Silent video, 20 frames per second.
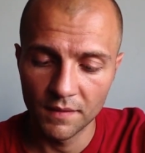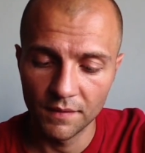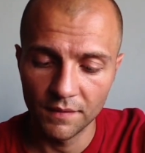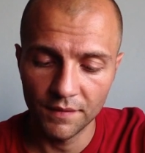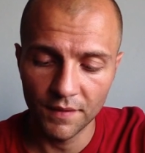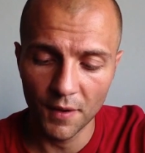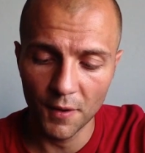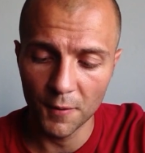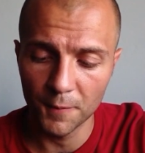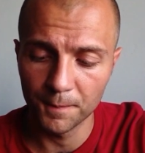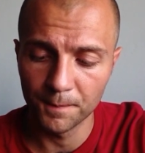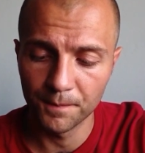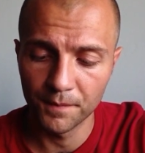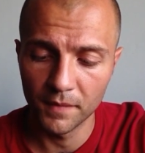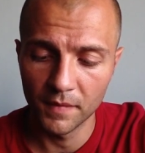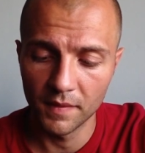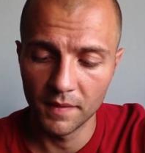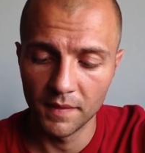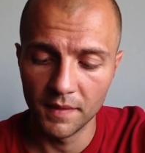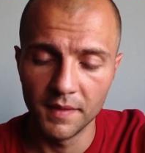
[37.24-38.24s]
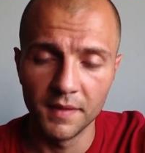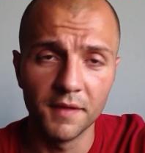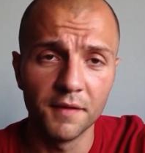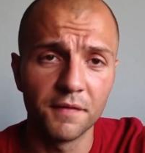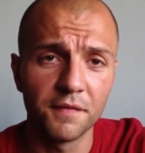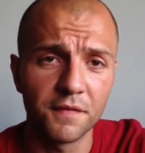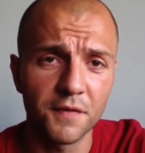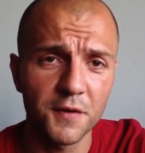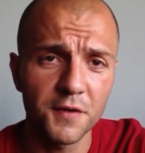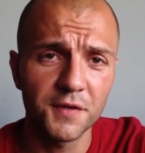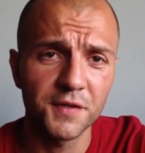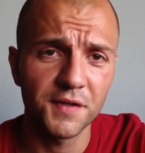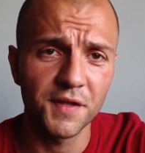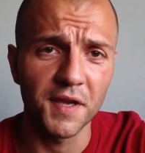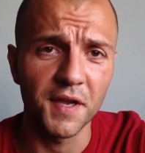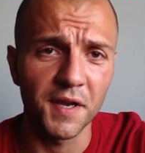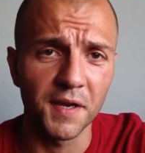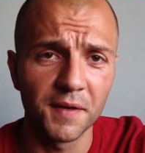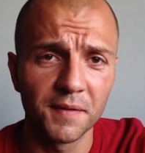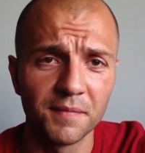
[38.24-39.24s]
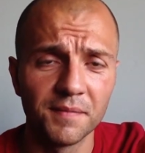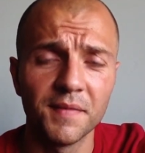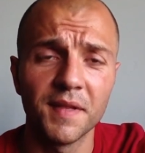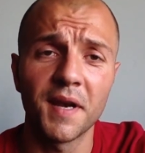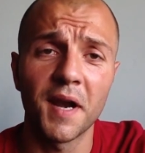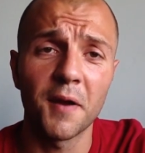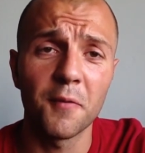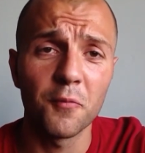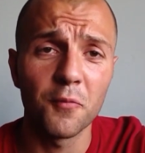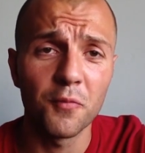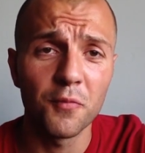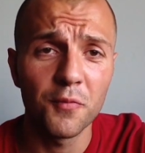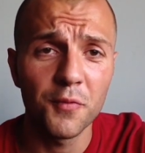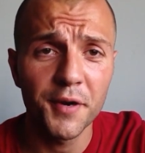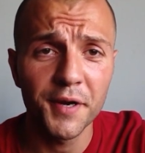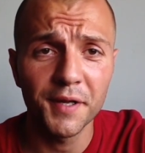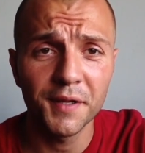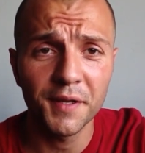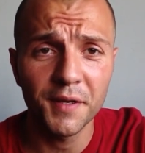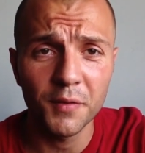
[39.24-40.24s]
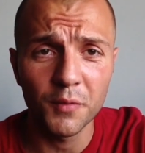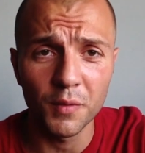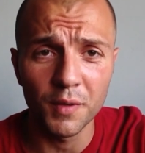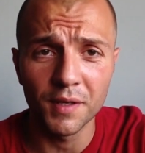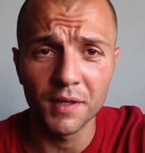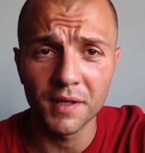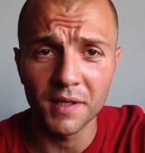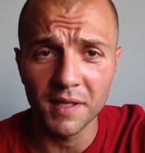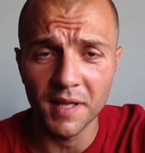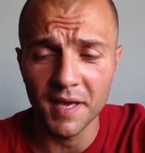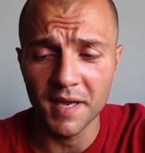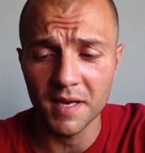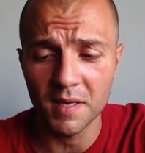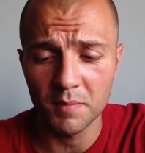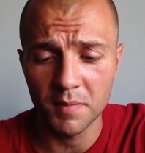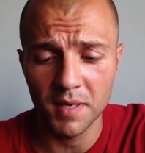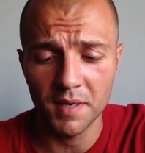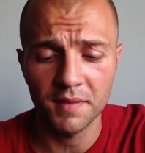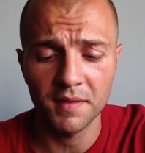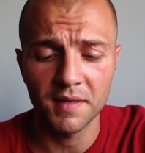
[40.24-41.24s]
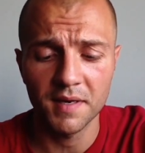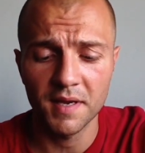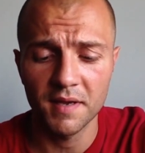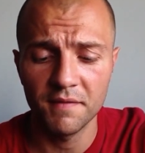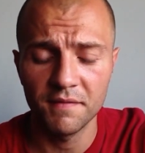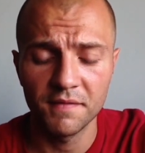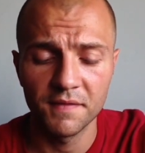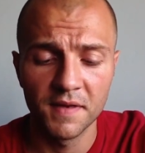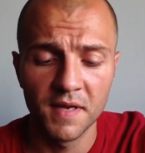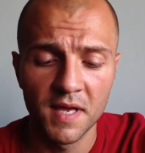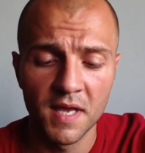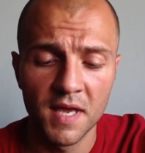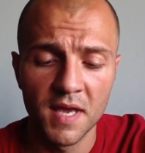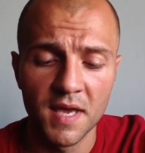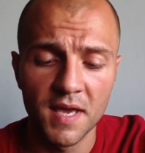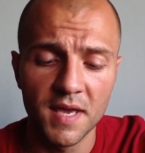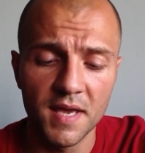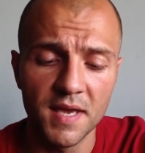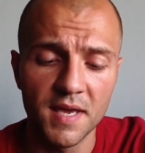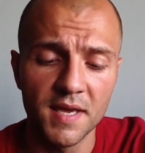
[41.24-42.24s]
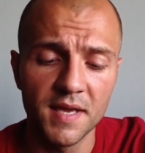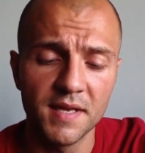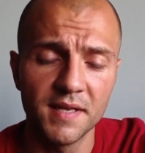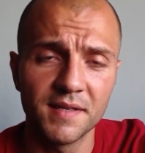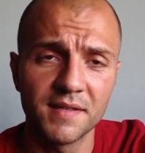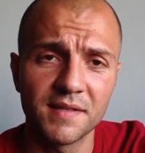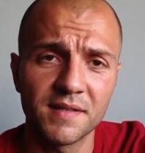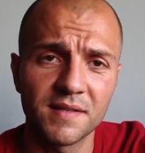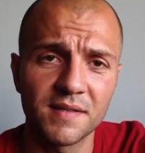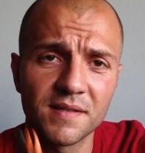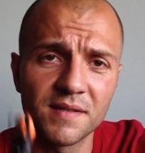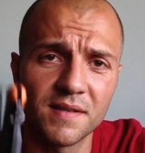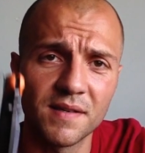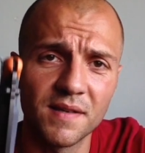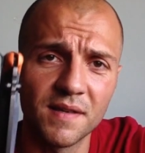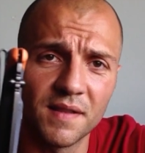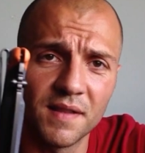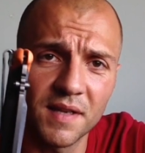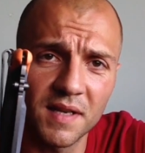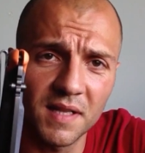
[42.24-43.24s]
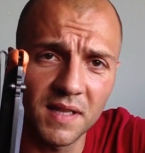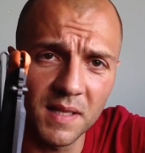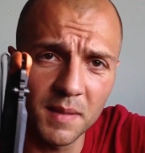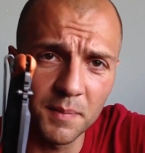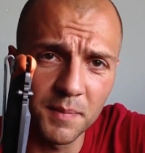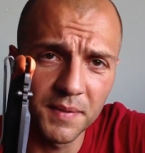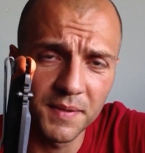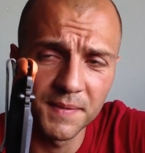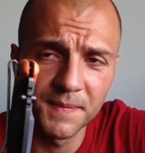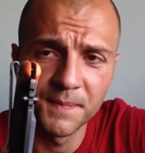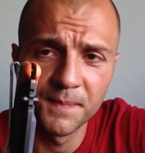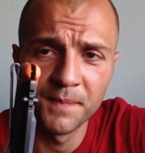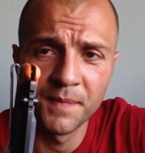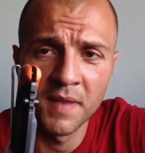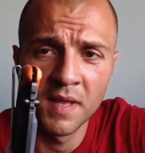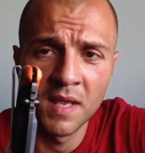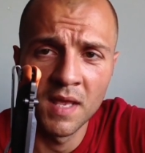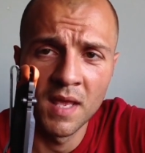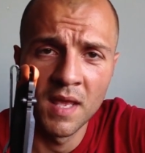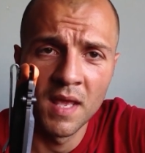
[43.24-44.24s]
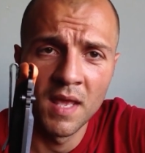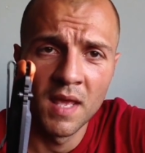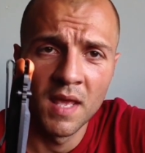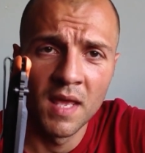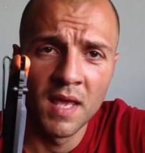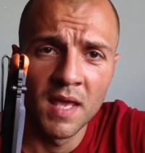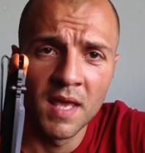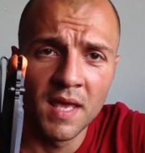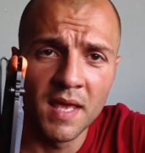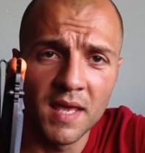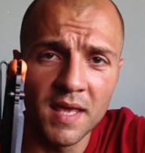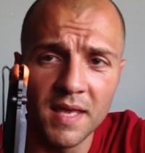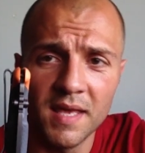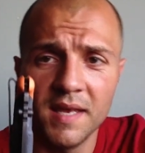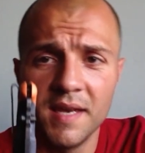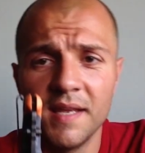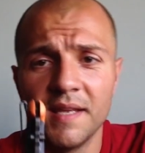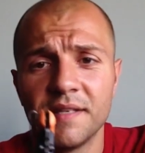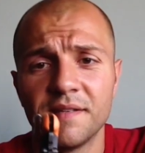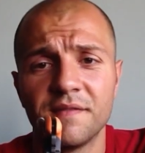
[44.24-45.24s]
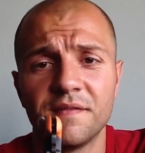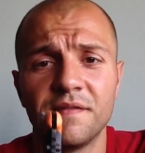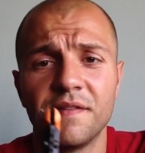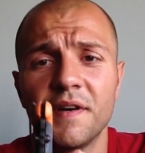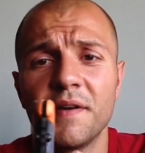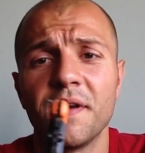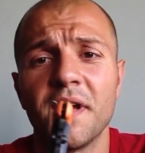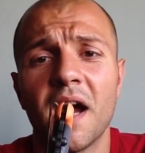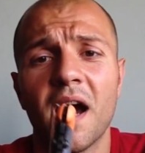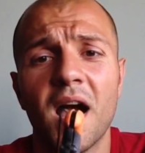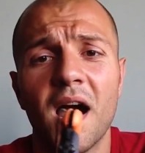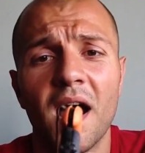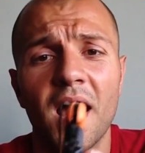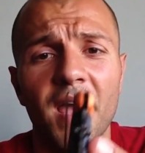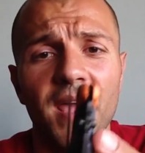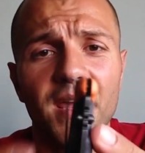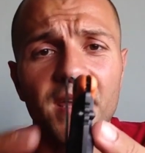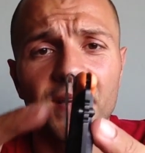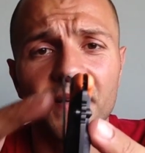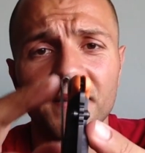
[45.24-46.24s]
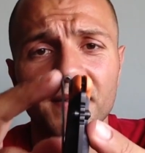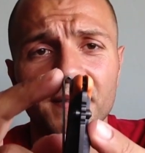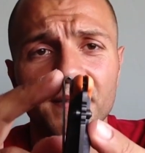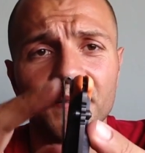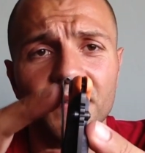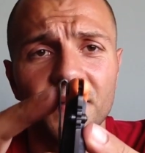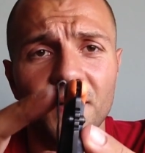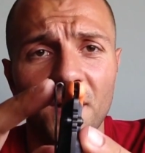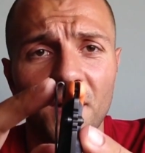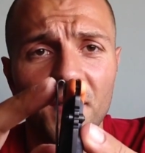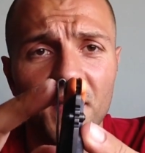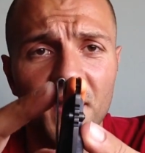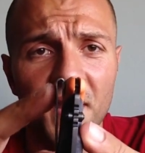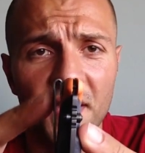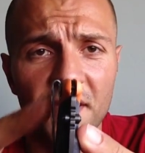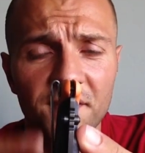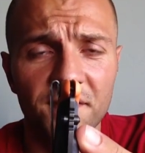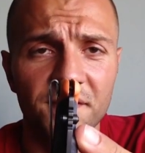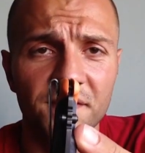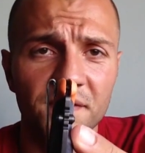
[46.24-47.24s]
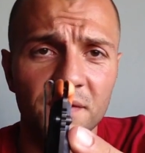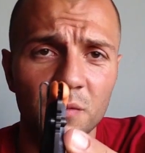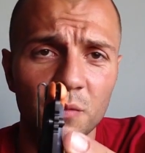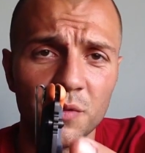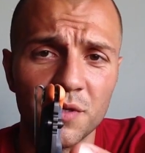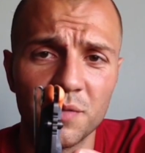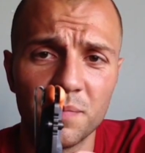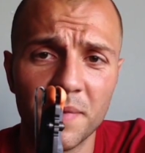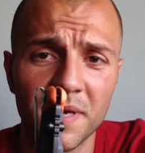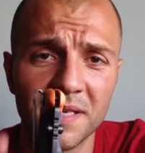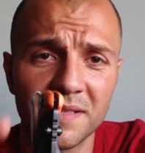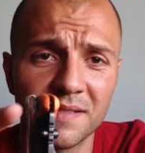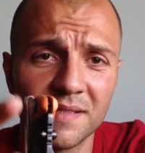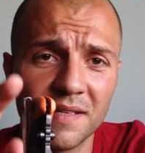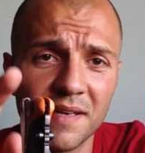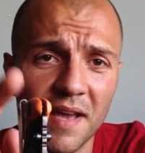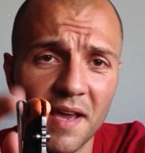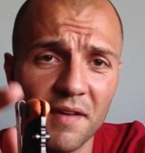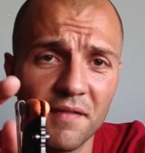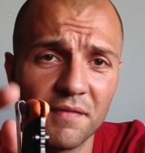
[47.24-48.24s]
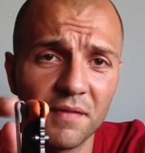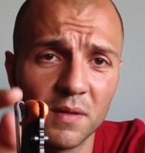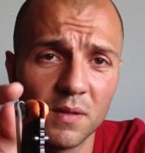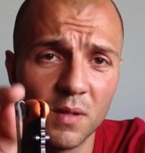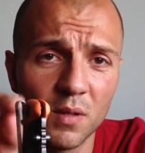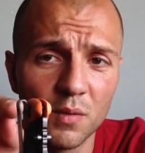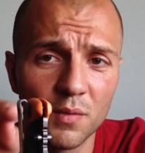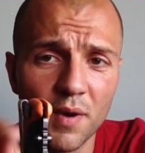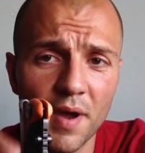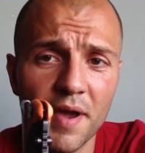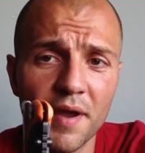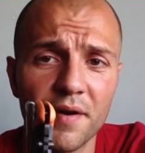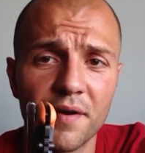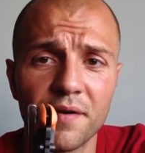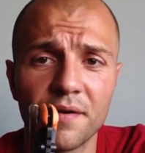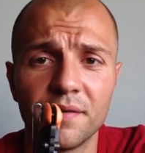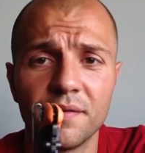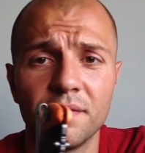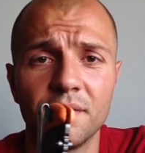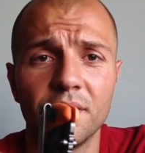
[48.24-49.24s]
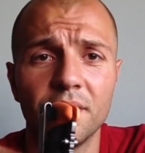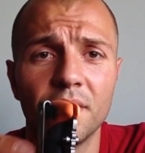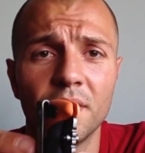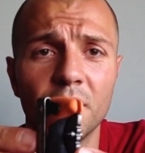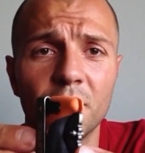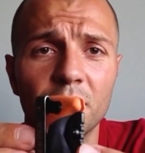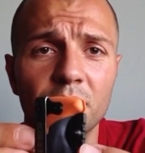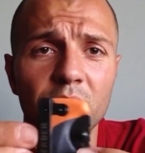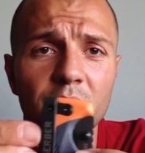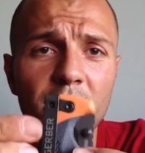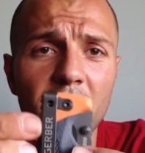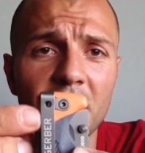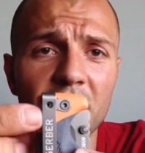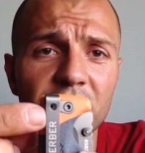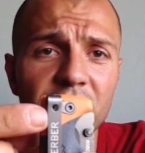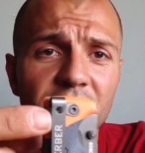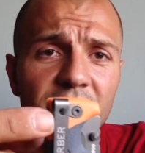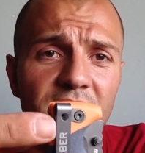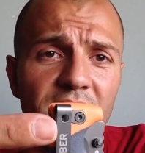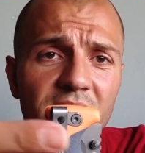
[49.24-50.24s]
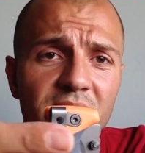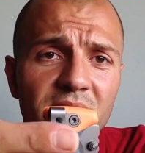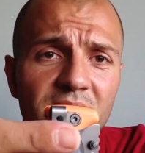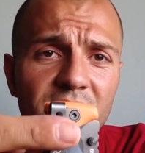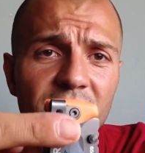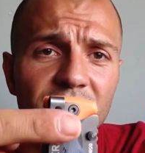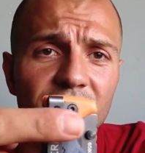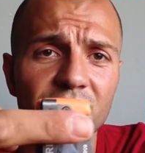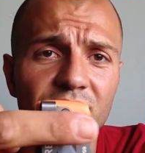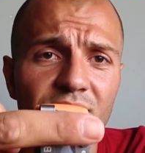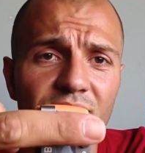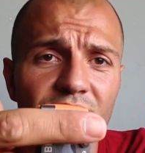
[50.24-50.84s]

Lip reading: So the first thing that I really like about the knife is the clip. It is very high on the knife, which makes the knife a low rider. You know, imagine this.